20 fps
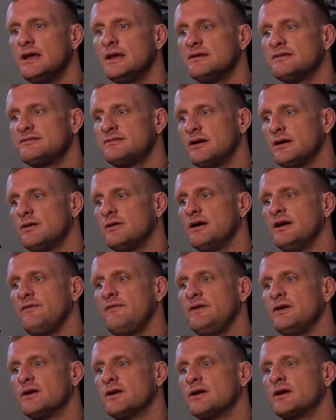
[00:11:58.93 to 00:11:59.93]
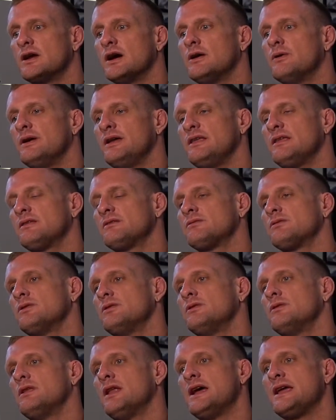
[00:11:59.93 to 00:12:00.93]
So if you're going
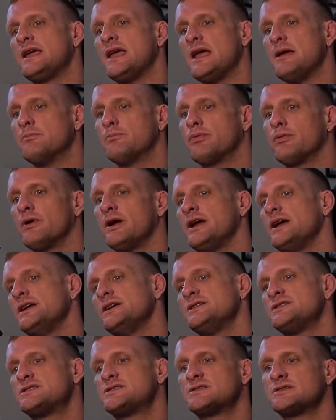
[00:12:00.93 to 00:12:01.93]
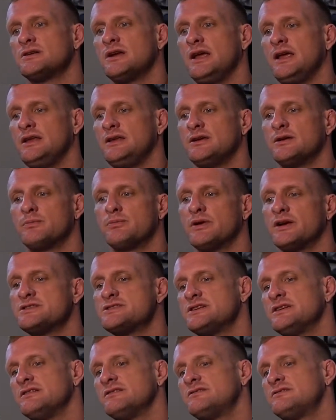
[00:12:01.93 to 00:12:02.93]
through like a bridge and you're
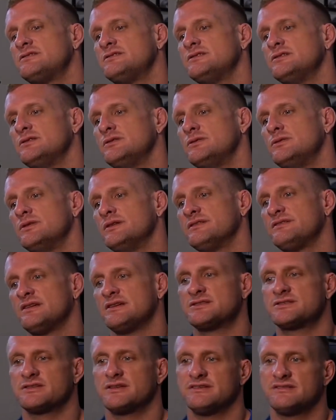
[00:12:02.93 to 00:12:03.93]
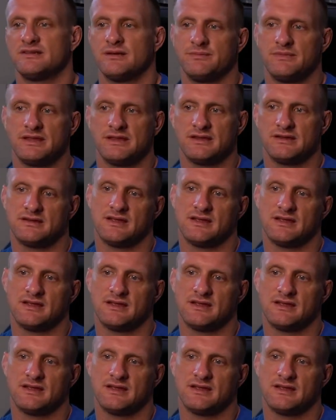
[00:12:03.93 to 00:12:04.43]
bridging to essentially something that